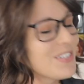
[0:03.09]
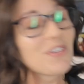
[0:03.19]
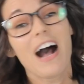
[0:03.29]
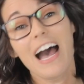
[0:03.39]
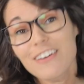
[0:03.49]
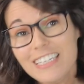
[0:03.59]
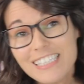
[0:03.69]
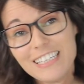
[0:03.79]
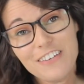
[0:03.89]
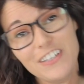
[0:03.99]
So I
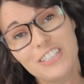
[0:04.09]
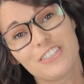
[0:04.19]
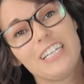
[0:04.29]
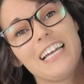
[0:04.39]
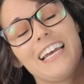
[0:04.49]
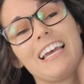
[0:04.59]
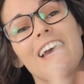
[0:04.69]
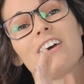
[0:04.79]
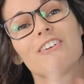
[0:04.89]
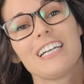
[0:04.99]
recently finished
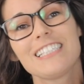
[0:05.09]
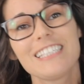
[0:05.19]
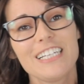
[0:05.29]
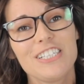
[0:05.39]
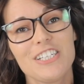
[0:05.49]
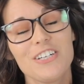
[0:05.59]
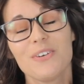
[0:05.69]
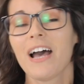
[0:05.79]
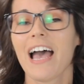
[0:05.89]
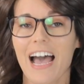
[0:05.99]
reading Crescent City
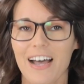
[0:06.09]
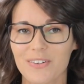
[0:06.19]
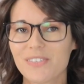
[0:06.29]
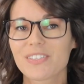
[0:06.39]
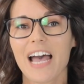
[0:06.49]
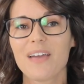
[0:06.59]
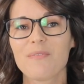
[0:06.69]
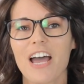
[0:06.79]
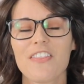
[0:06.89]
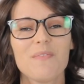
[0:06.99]
2, House of Sky
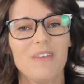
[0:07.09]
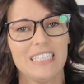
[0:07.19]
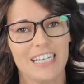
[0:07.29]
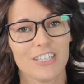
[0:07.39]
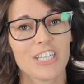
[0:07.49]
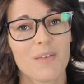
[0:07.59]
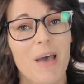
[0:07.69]
and Breath by Sarah J.